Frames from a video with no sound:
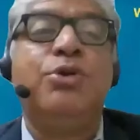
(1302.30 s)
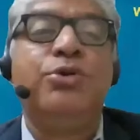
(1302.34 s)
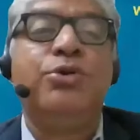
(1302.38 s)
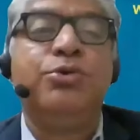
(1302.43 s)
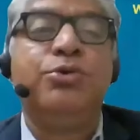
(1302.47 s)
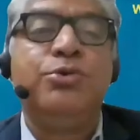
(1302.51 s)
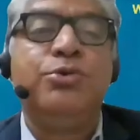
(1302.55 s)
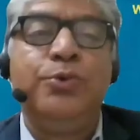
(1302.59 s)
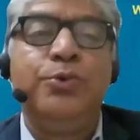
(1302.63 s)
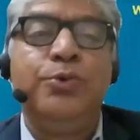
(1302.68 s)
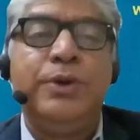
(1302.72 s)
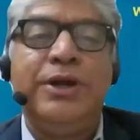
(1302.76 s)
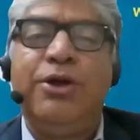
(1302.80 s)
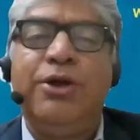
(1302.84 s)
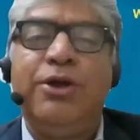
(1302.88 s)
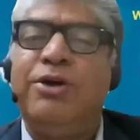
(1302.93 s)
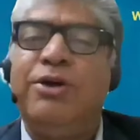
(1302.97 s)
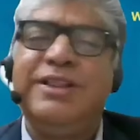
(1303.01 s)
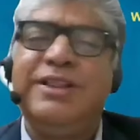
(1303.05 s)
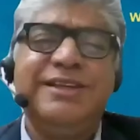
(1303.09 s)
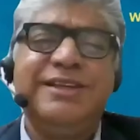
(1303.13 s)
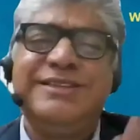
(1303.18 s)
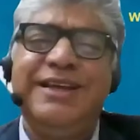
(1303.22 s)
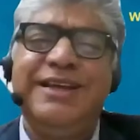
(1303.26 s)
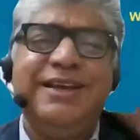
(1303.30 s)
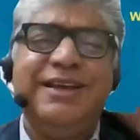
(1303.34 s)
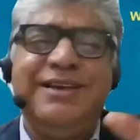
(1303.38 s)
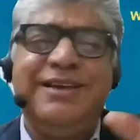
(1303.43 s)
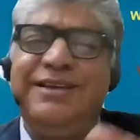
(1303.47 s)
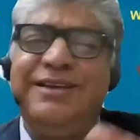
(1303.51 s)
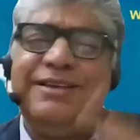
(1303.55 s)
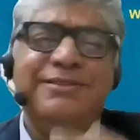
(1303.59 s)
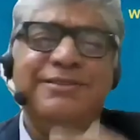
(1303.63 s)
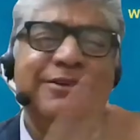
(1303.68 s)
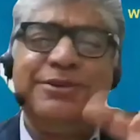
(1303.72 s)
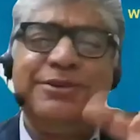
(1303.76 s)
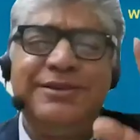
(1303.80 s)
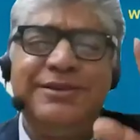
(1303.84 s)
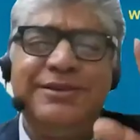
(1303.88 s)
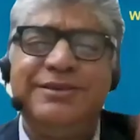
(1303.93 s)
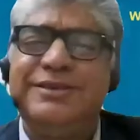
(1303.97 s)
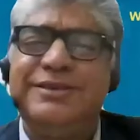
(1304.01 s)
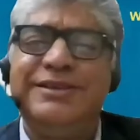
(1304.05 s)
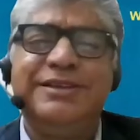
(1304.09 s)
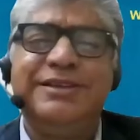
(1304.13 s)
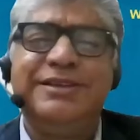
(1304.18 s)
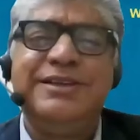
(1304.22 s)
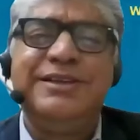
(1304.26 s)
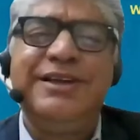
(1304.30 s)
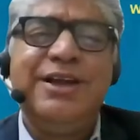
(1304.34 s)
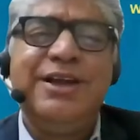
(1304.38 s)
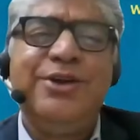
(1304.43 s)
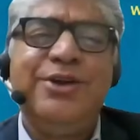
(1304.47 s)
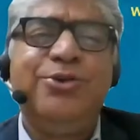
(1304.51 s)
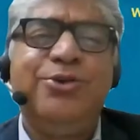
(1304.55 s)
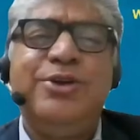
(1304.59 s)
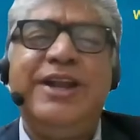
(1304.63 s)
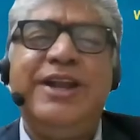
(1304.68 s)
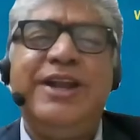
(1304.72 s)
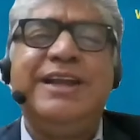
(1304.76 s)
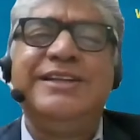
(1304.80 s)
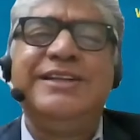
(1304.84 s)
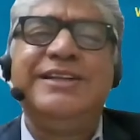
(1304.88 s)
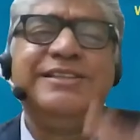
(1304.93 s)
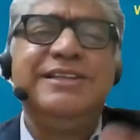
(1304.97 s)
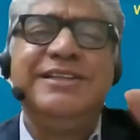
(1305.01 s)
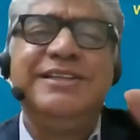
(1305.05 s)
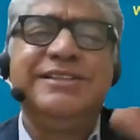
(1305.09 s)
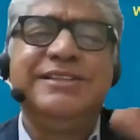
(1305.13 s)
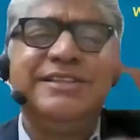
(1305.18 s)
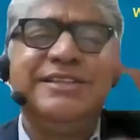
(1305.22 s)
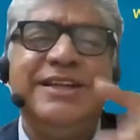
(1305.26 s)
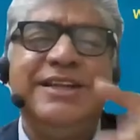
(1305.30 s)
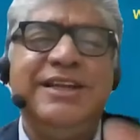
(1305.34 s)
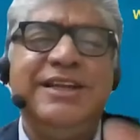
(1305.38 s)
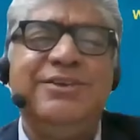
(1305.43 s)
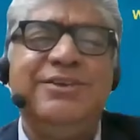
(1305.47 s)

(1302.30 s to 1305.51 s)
want to do it, or they say, don't take it seriously.